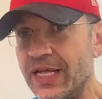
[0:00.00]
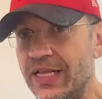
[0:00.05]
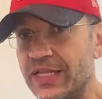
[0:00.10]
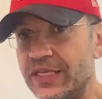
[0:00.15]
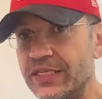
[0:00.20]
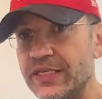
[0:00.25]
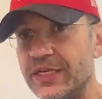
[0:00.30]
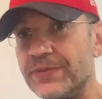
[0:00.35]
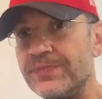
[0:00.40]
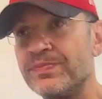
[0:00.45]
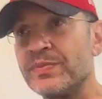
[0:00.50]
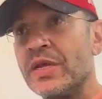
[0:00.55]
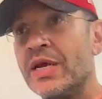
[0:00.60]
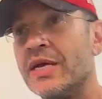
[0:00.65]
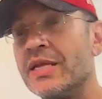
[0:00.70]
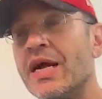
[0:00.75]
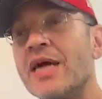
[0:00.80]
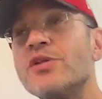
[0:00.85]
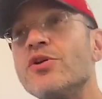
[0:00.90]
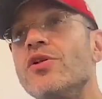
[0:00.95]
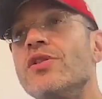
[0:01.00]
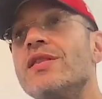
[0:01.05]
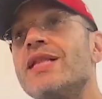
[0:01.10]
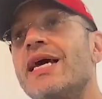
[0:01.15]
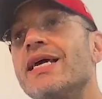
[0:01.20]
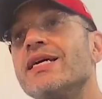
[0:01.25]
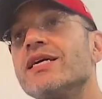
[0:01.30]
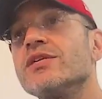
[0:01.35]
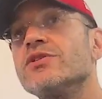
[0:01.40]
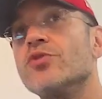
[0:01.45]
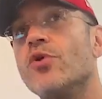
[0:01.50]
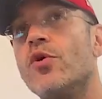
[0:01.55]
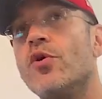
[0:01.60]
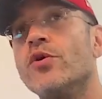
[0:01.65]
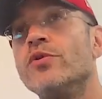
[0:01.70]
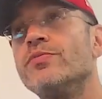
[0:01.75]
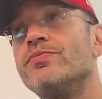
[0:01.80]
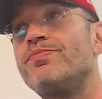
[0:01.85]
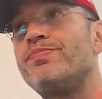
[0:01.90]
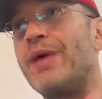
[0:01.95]
Listen, and I don't like it
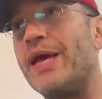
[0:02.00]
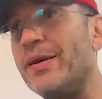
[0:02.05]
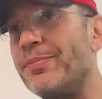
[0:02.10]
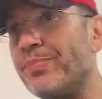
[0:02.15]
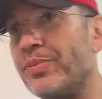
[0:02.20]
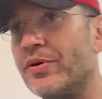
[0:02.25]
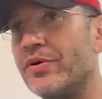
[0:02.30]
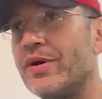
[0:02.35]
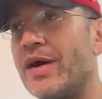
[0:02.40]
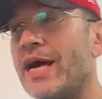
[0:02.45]
on paper.